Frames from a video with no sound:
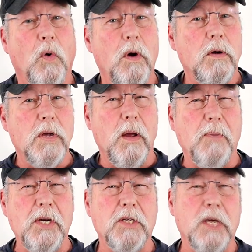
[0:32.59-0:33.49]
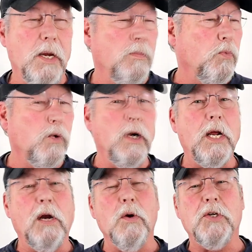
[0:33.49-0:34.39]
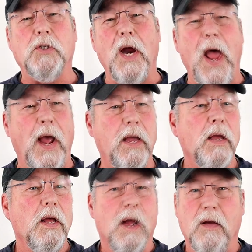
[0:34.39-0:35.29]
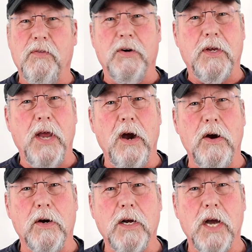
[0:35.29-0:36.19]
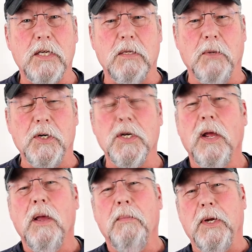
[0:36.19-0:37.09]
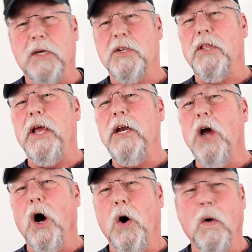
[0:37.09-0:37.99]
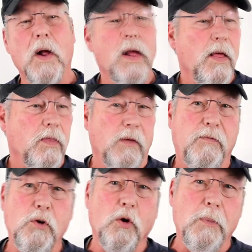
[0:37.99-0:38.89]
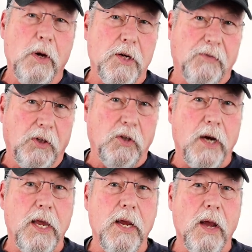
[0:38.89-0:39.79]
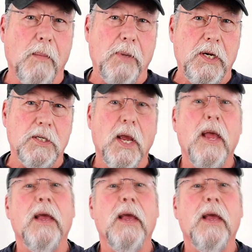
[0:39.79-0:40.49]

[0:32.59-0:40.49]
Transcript: Oil companies keep really close track of their carrier customers because they know that fuel bills for trucking companies